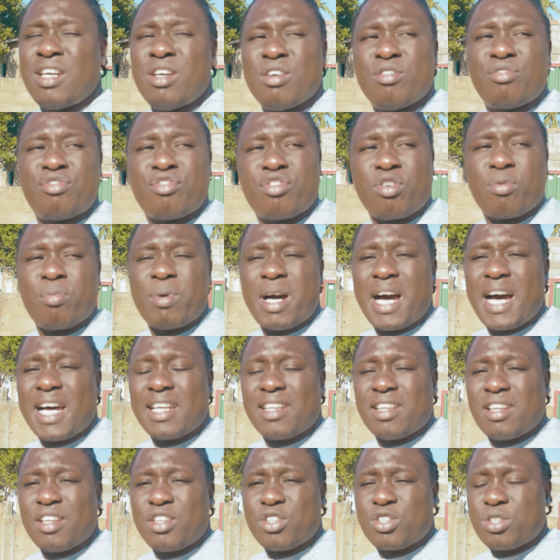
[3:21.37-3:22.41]
from
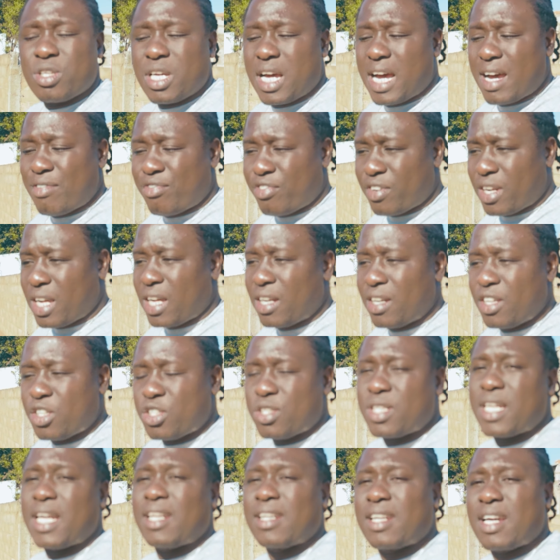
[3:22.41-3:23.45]
other African
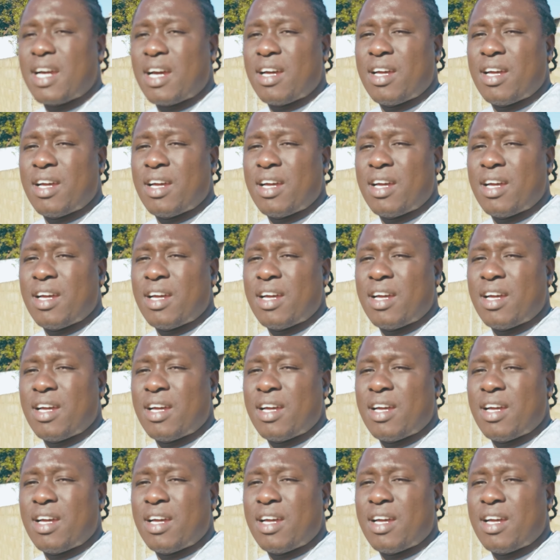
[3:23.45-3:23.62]
national